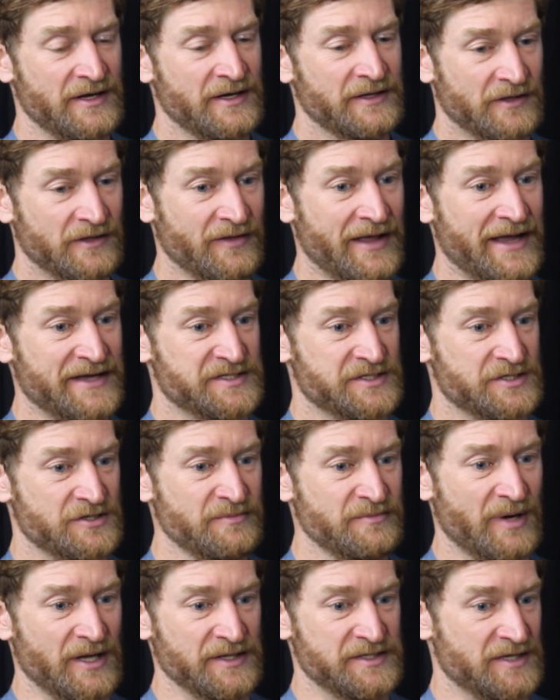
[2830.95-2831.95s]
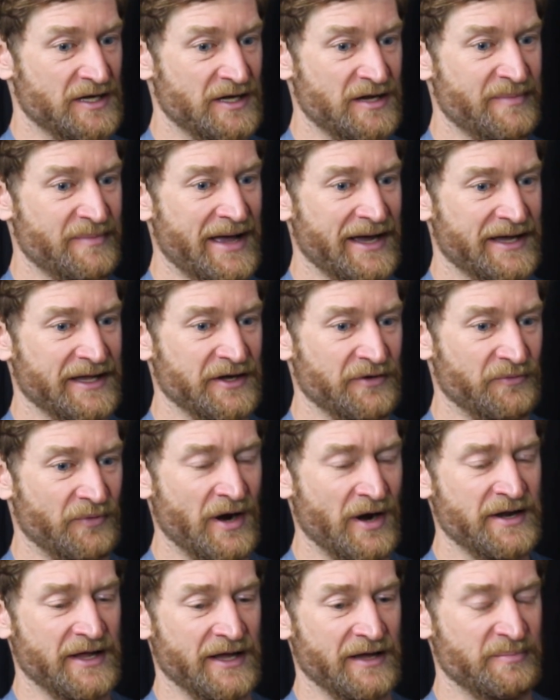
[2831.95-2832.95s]
the last last two months getting back into
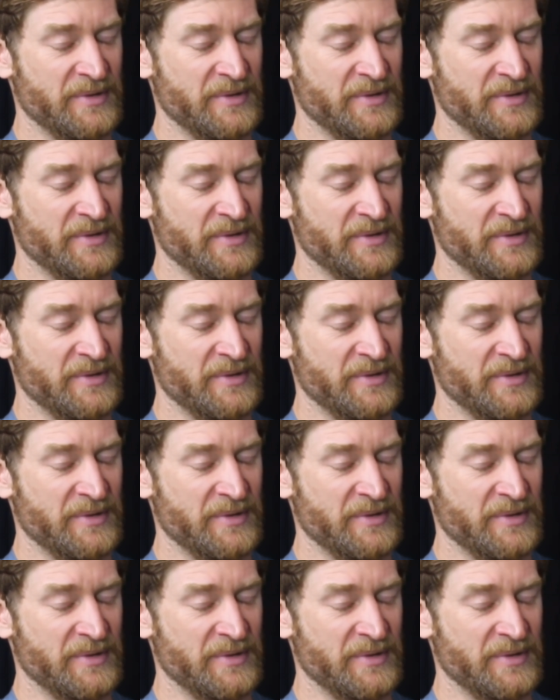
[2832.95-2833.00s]
running